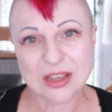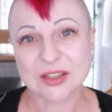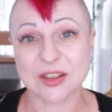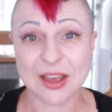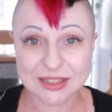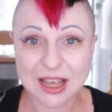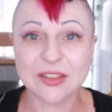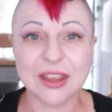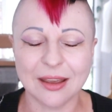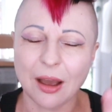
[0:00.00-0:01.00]
So that's how
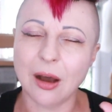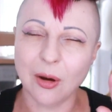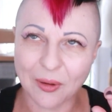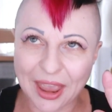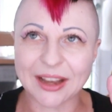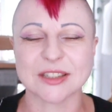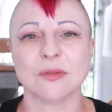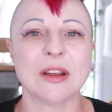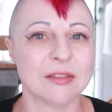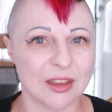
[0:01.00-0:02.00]
the whole
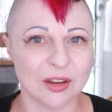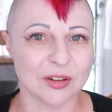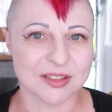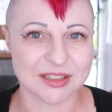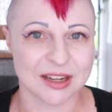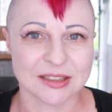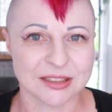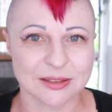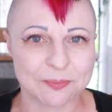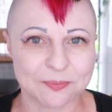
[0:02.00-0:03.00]
X-ray thing got
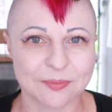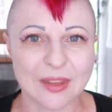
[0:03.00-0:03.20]
started.